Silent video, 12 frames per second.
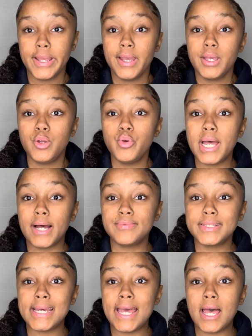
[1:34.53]
you have
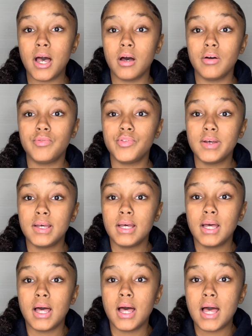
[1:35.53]
to have
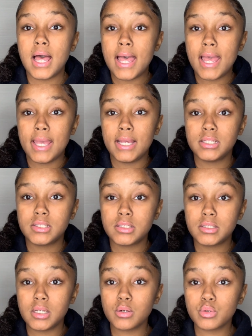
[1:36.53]
a
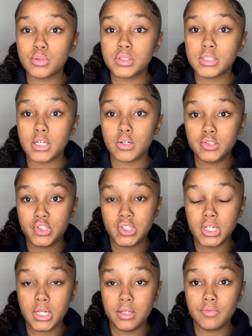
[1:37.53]
sickle cell
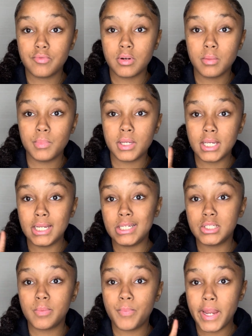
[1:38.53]
gene from
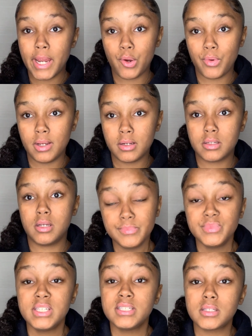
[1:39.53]
each parent.
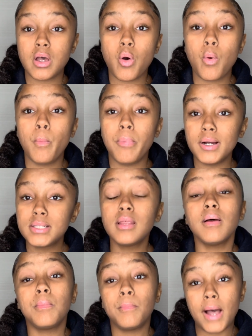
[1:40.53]
So both
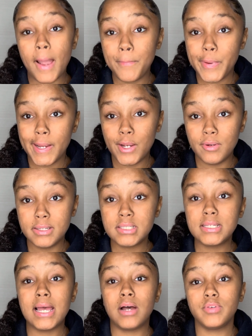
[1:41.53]
of my parents
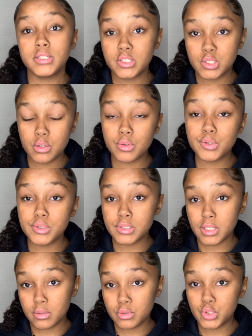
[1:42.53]
have a sickle
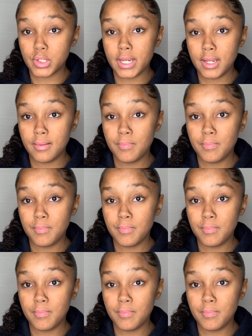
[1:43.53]
cell trait,